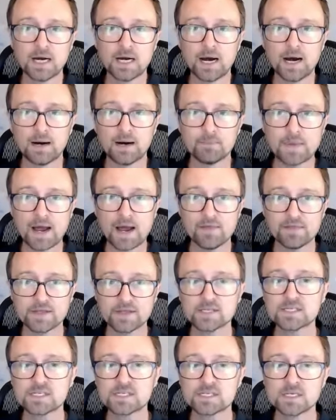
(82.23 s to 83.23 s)
And
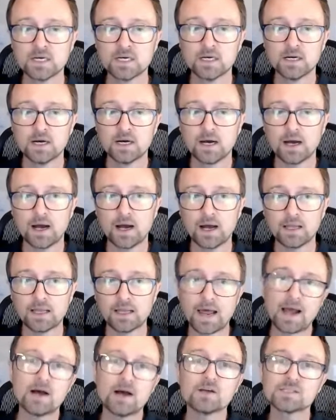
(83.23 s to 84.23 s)
this
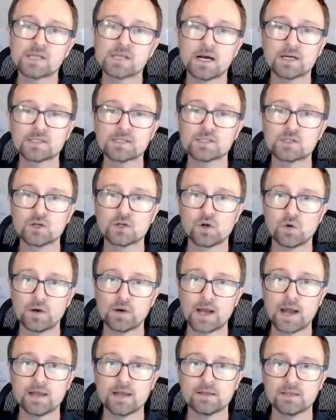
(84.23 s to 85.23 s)
allows us to
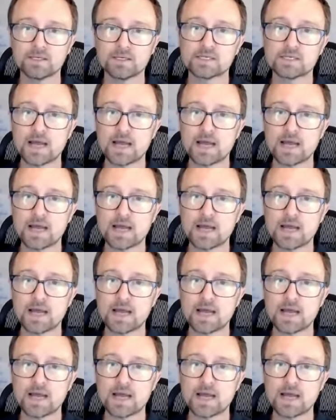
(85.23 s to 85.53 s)
create this